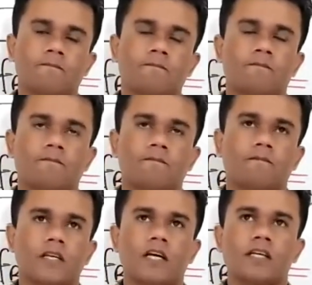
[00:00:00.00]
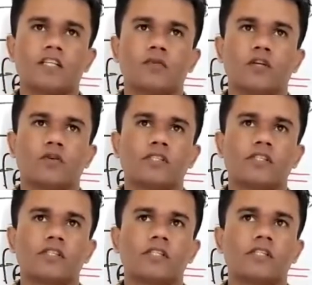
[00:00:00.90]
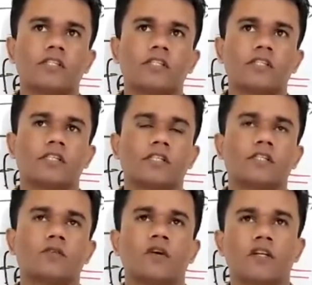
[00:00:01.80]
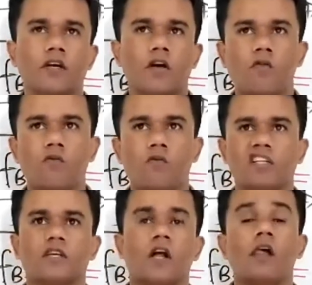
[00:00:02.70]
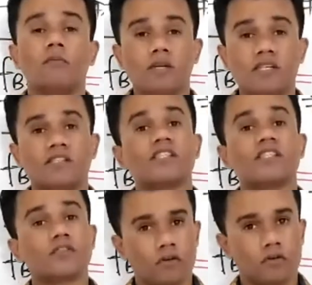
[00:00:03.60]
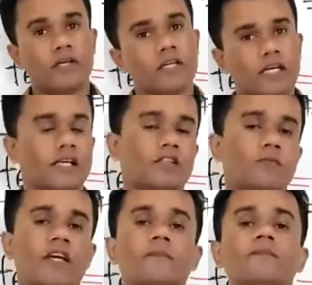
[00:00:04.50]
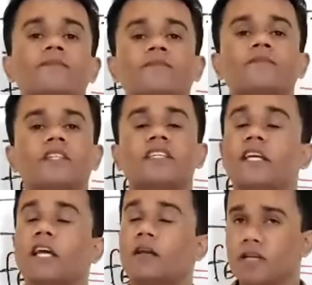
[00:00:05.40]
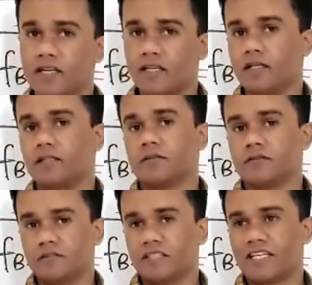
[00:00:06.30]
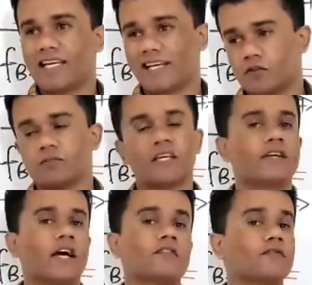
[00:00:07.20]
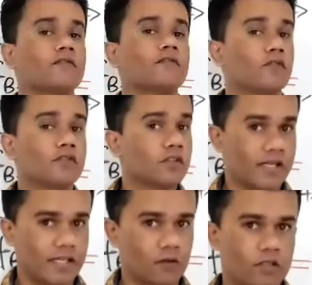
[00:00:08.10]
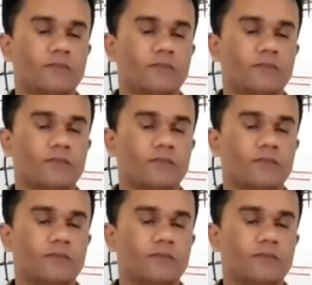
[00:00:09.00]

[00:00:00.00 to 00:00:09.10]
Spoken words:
Next, when you consider what else? Benzene, toluene, as I explained, it can be ideal. We can assume the attractive forces quite equal.